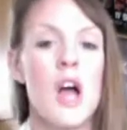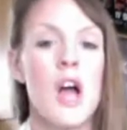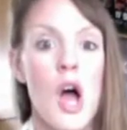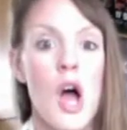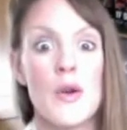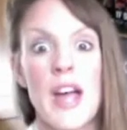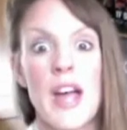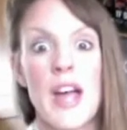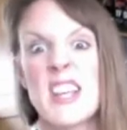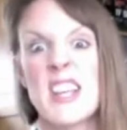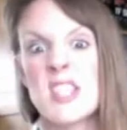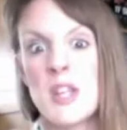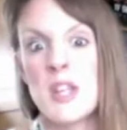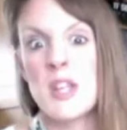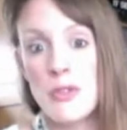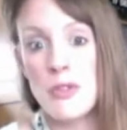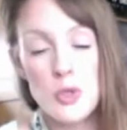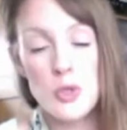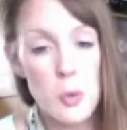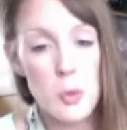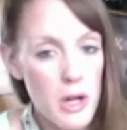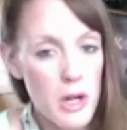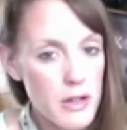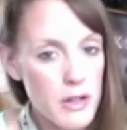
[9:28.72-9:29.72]
Okay, so the
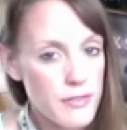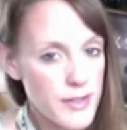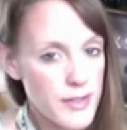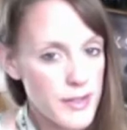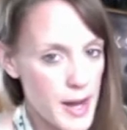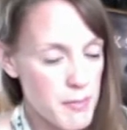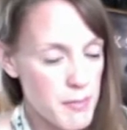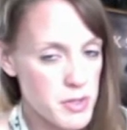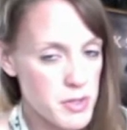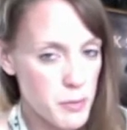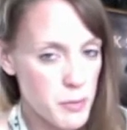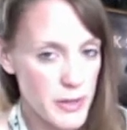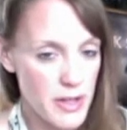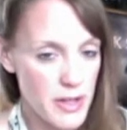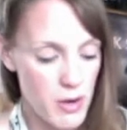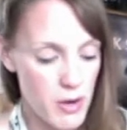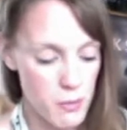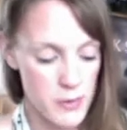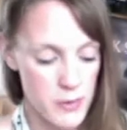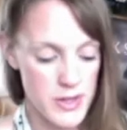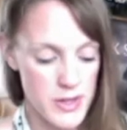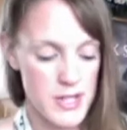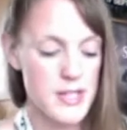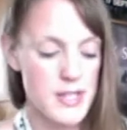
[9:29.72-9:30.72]
12 games that we got
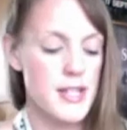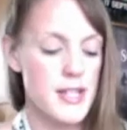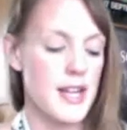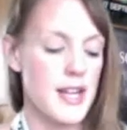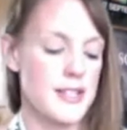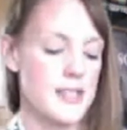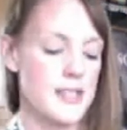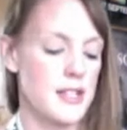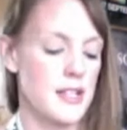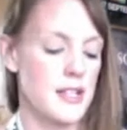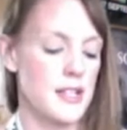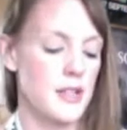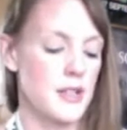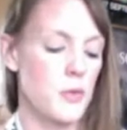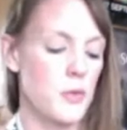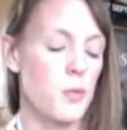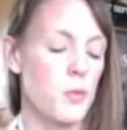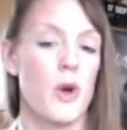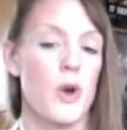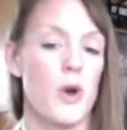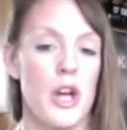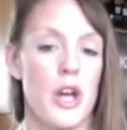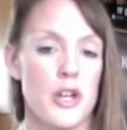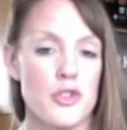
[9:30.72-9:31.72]
with the Saturn
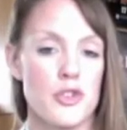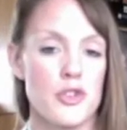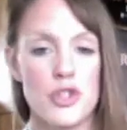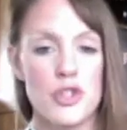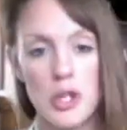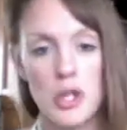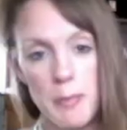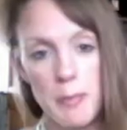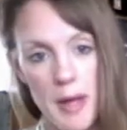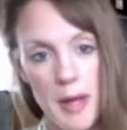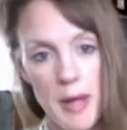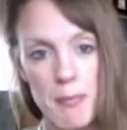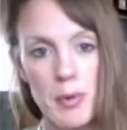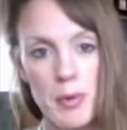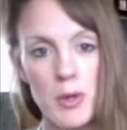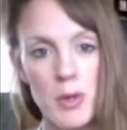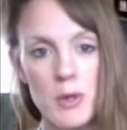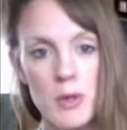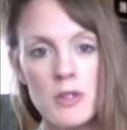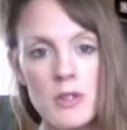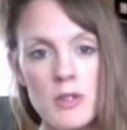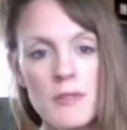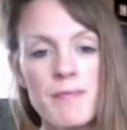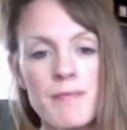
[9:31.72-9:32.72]
were True
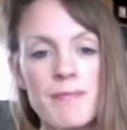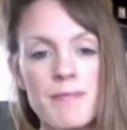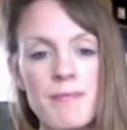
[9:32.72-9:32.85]
Pinball,